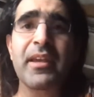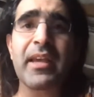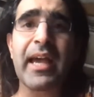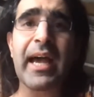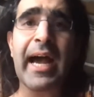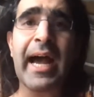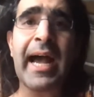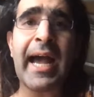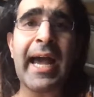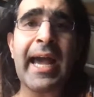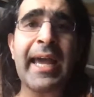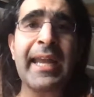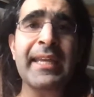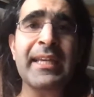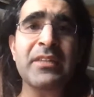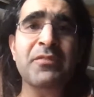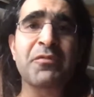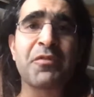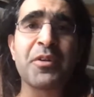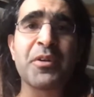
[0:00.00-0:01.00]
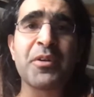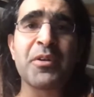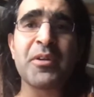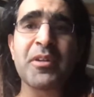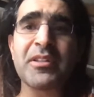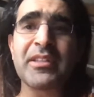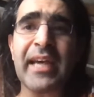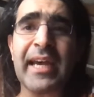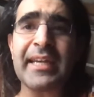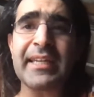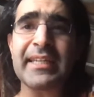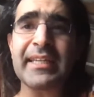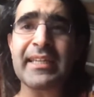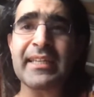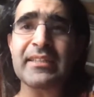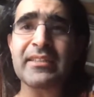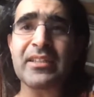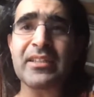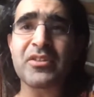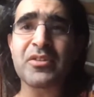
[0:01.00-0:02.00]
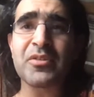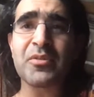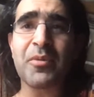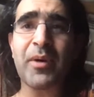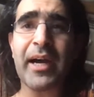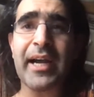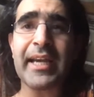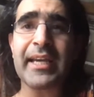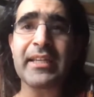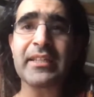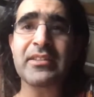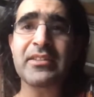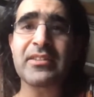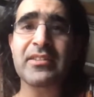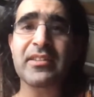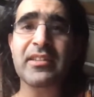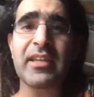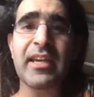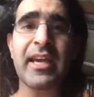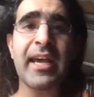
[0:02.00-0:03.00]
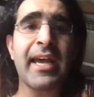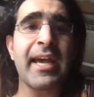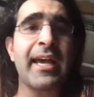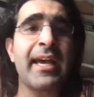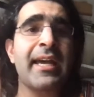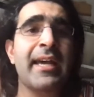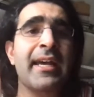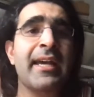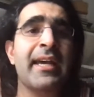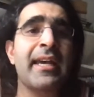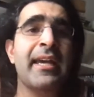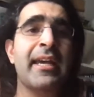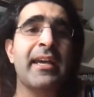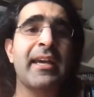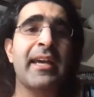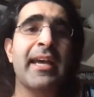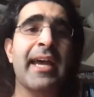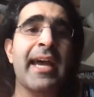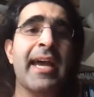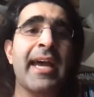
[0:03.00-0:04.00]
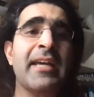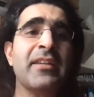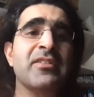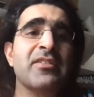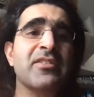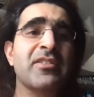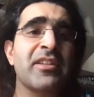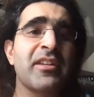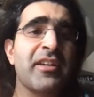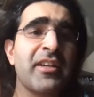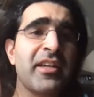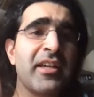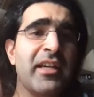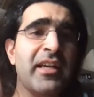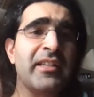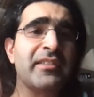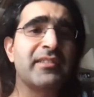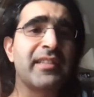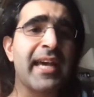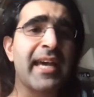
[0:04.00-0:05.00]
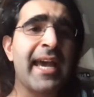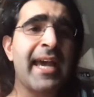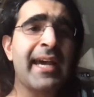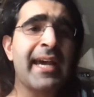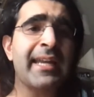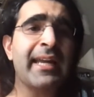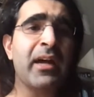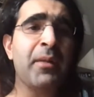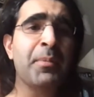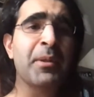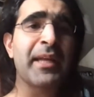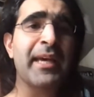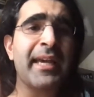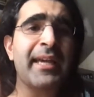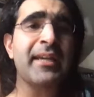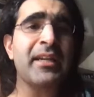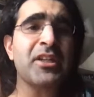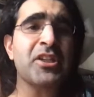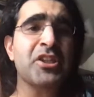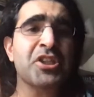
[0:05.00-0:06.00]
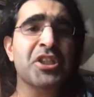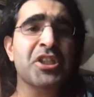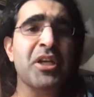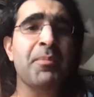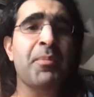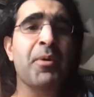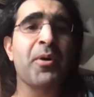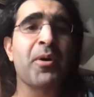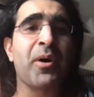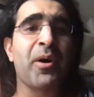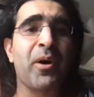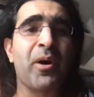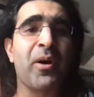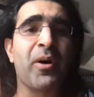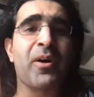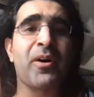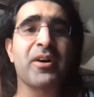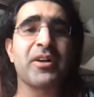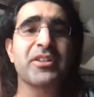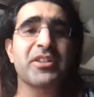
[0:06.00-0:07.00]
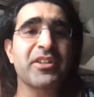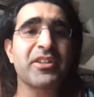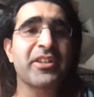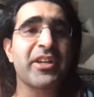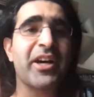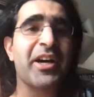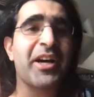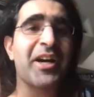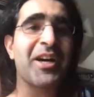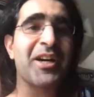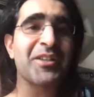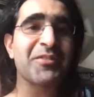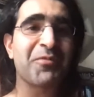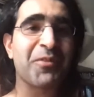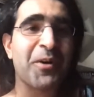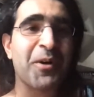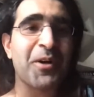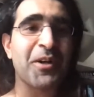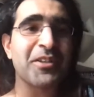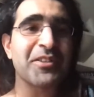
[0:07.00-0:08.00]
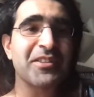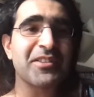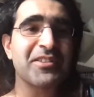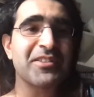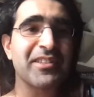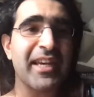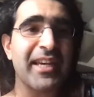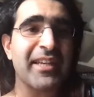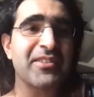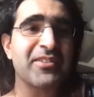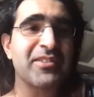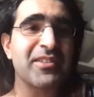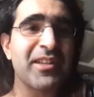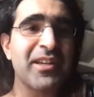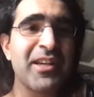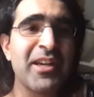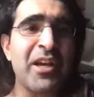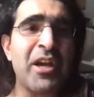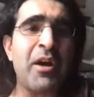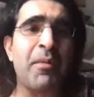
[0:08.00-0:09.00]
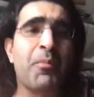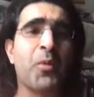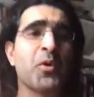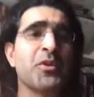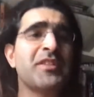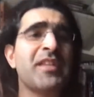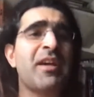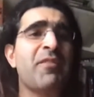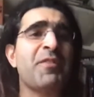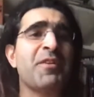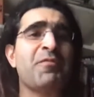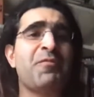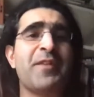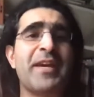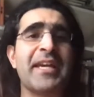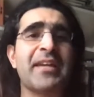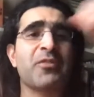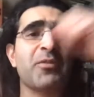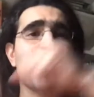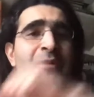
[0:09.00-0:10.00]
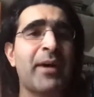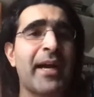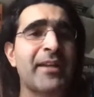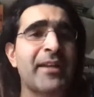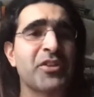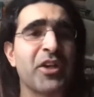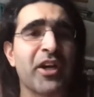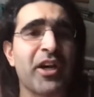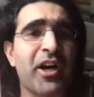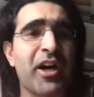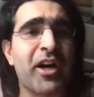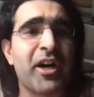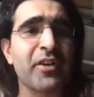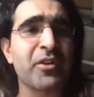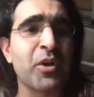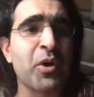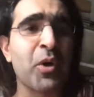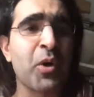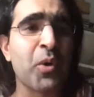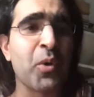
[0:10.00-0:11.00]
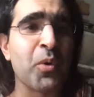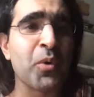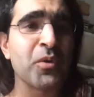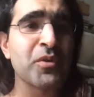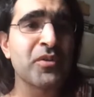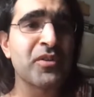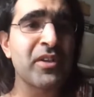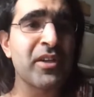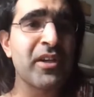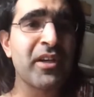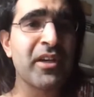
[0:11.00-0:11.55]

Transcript: I need food, I need it twice, yes. Then I'll play a ship order card for success. Most everything requires cargo holds,